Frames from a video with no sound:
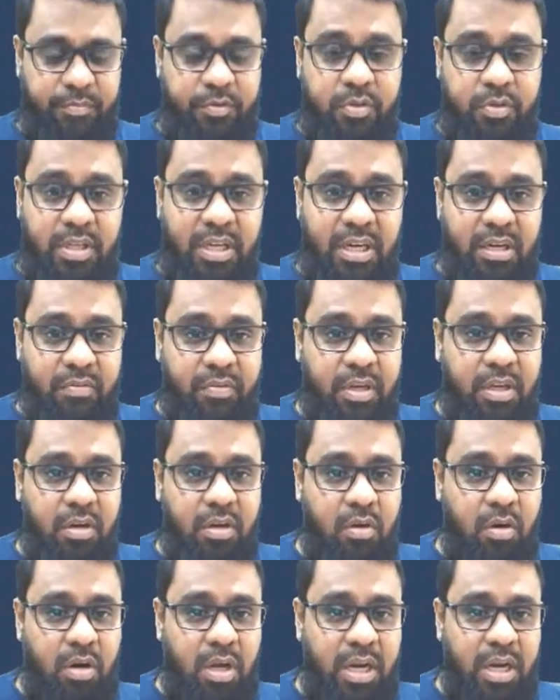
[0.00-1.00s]
So that we can
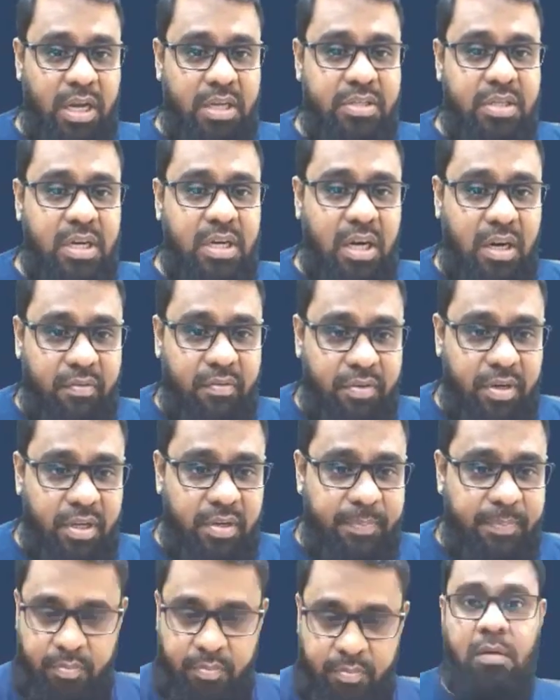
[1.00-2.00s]
call as a
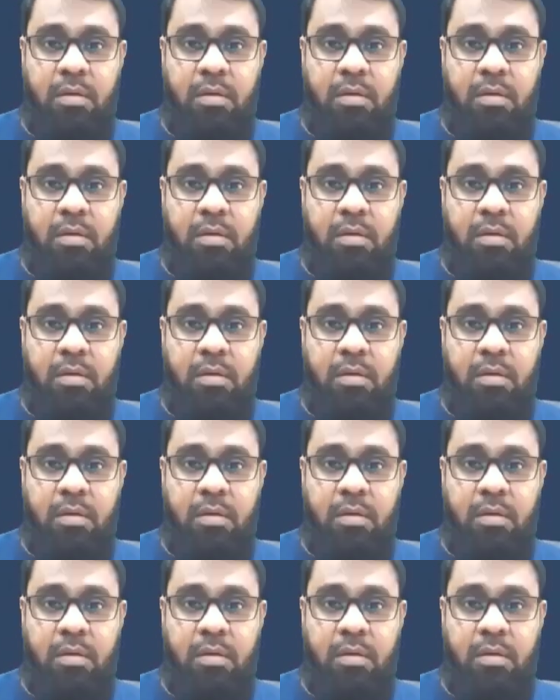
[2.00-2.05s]
drafting.